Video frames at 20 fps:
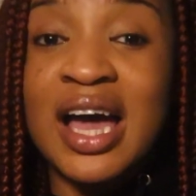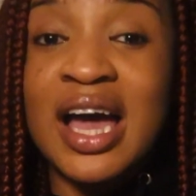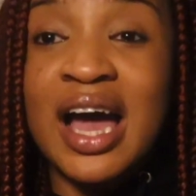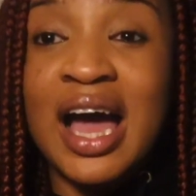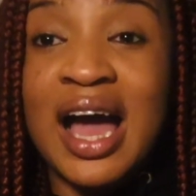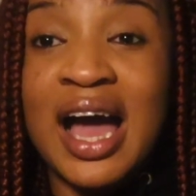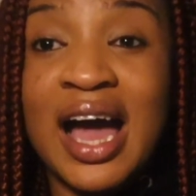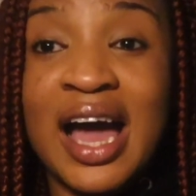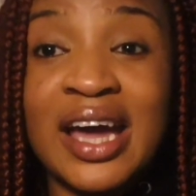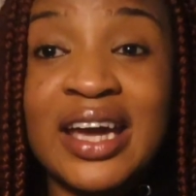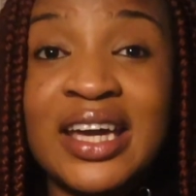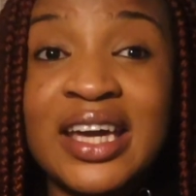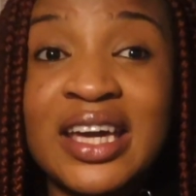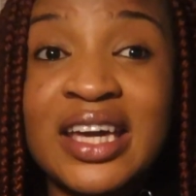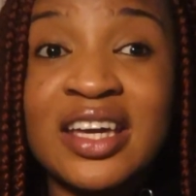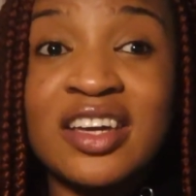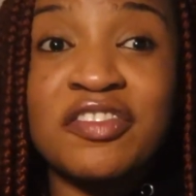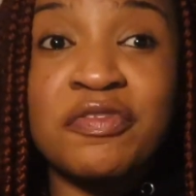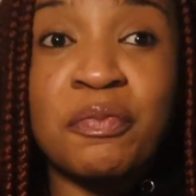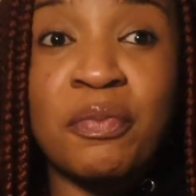I
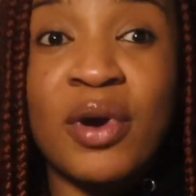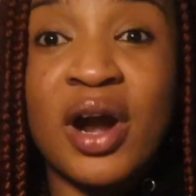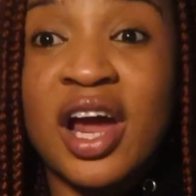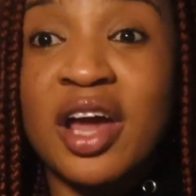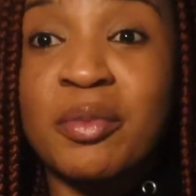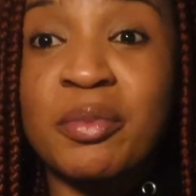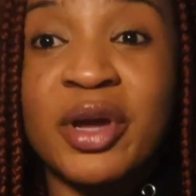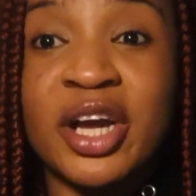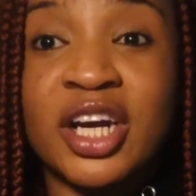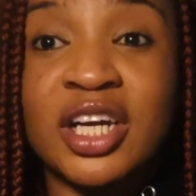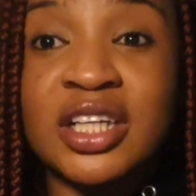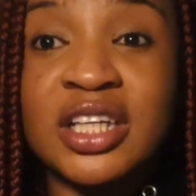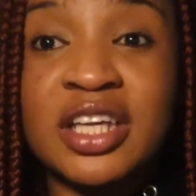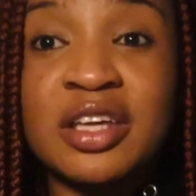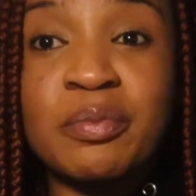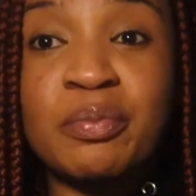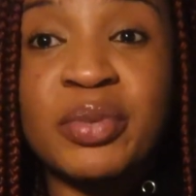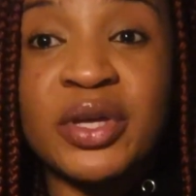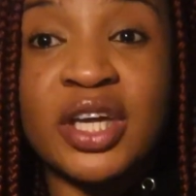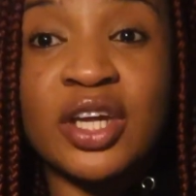have
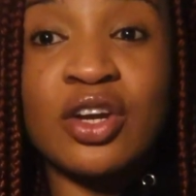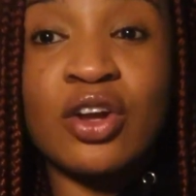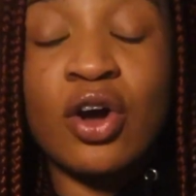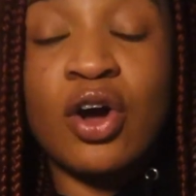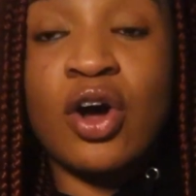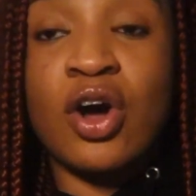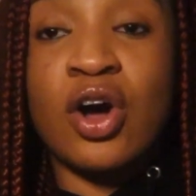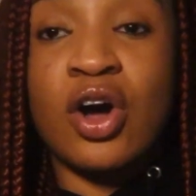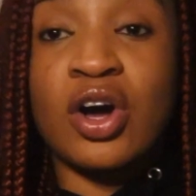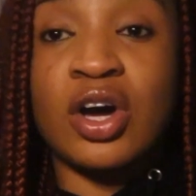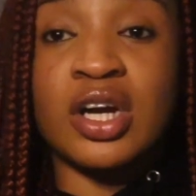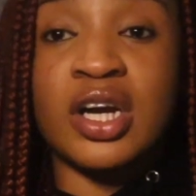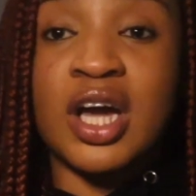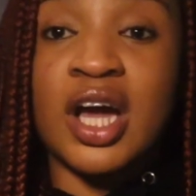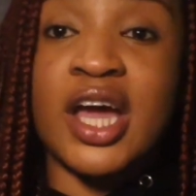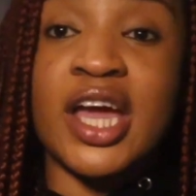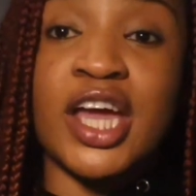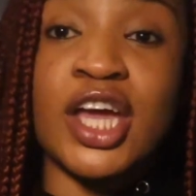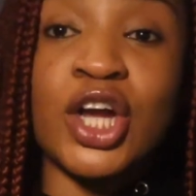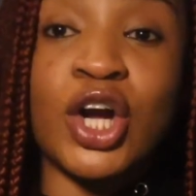primarily been on
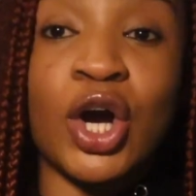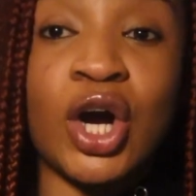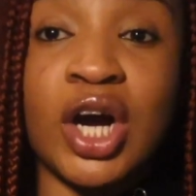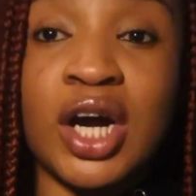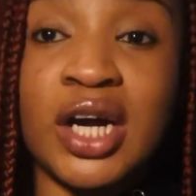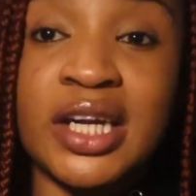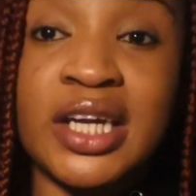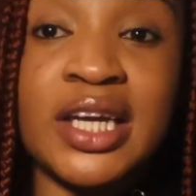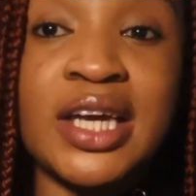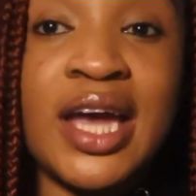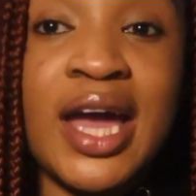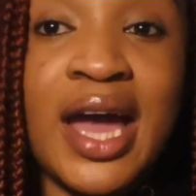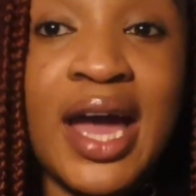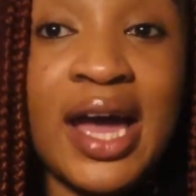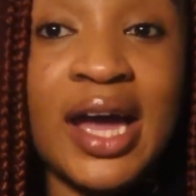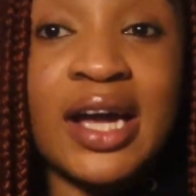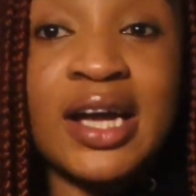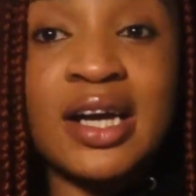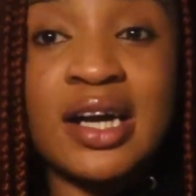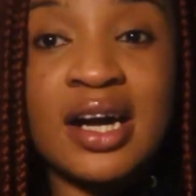a
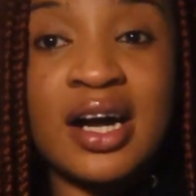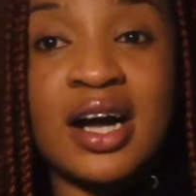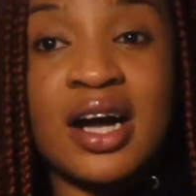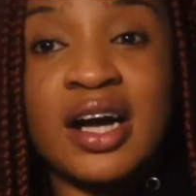cardiac